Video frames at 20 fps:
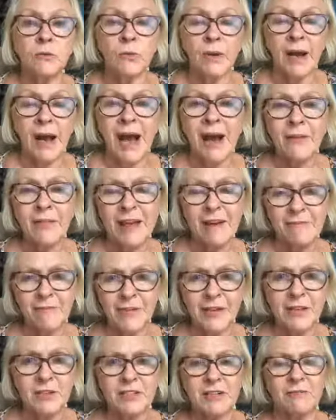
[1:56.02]
how that
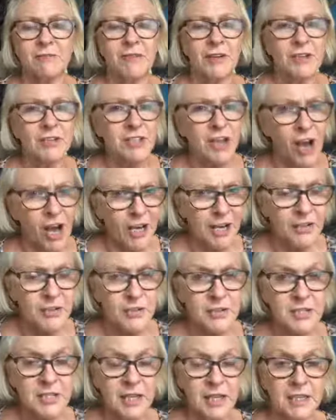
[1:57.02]
feels, it feels hot on
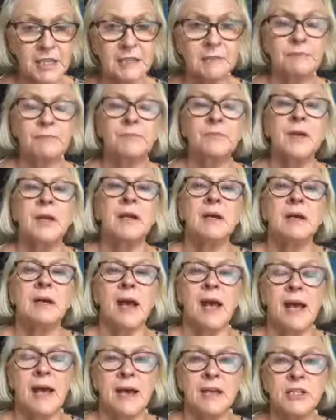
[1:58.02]
your skin.
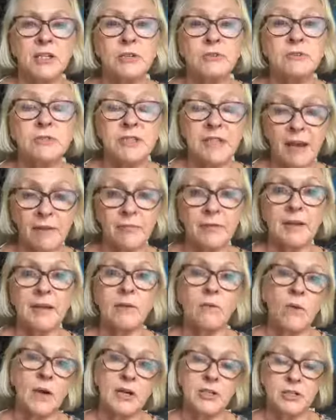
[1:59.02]
And you definitely
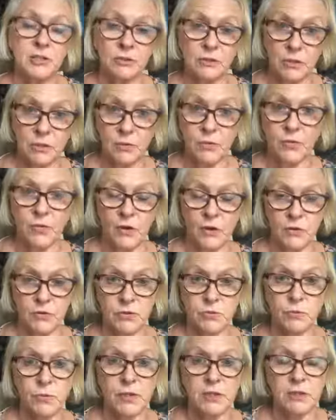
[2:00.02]
want to dilute
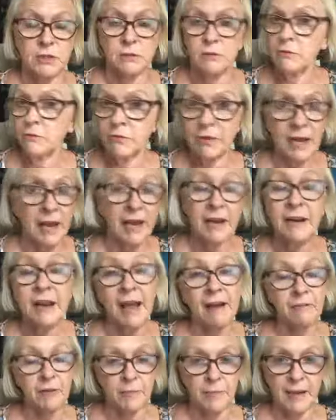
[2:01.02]
those
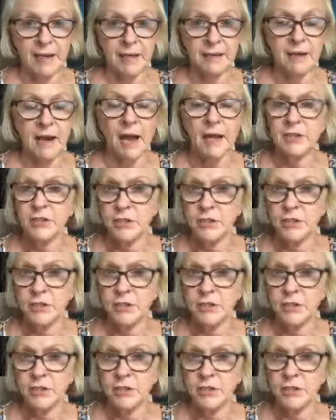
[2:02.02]
everybody, not